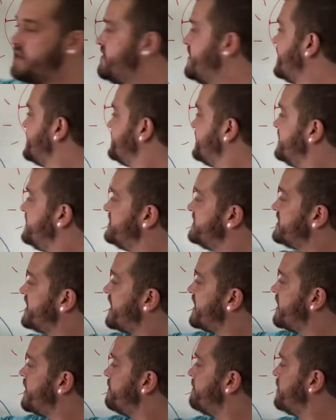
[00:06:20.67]
And that's in
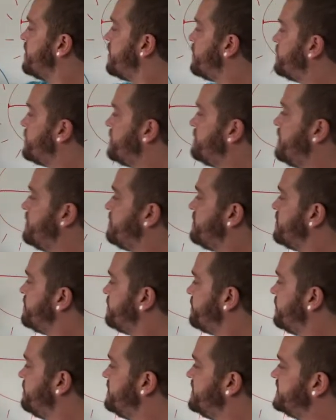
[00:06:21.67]
diameter, remember,
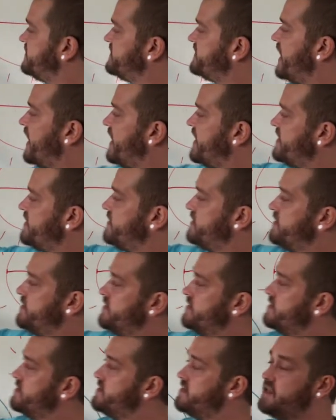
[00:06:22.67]
from this side
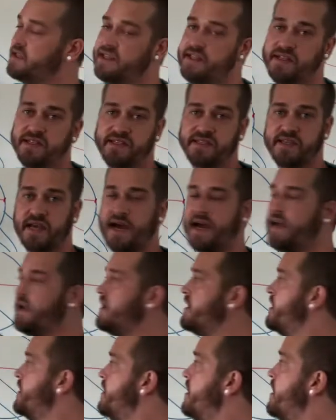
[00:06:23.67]
to this side.
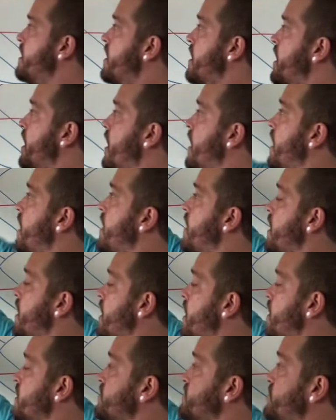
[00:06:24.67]

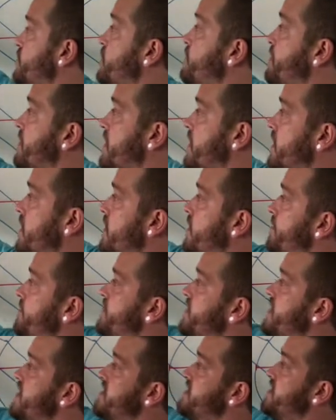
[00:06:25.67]

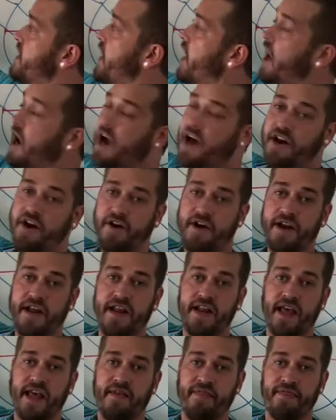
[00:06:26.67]
Jupiter is
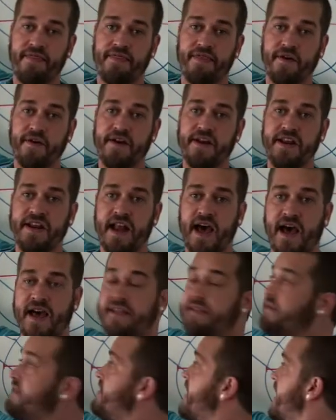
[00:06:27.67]

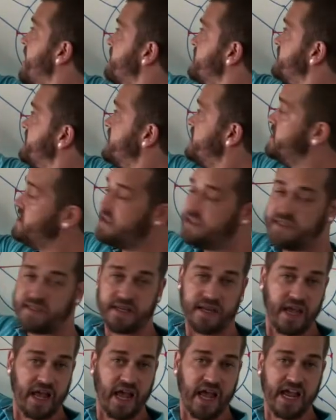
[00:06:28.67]

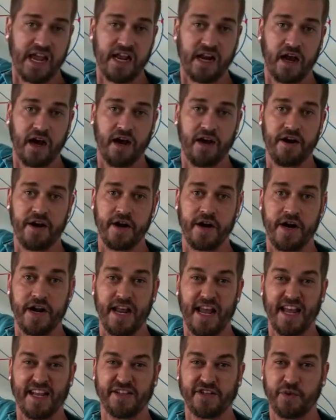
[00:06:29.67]

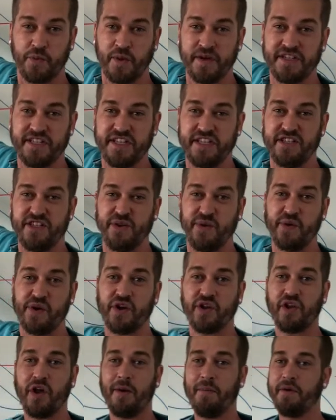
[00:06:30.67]
139,822
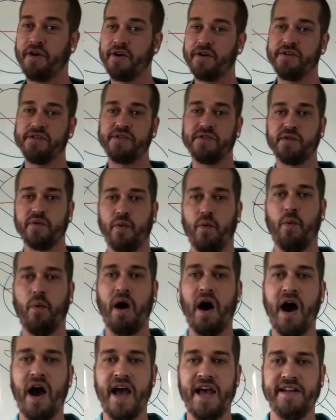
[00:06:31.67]
kilometers
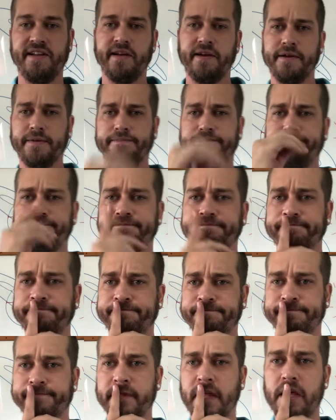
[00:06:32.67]
wide.
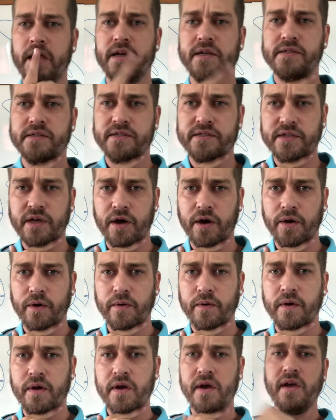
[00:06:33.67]

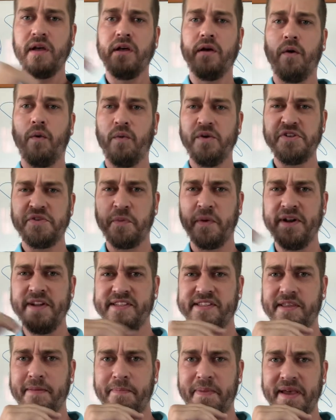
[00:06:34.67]
So which one
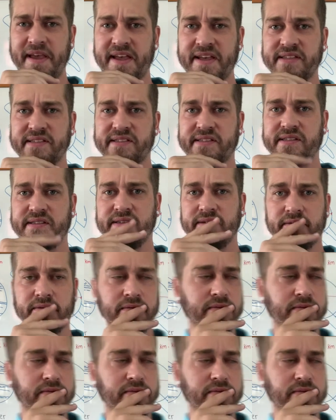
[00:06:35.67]
is the biggest?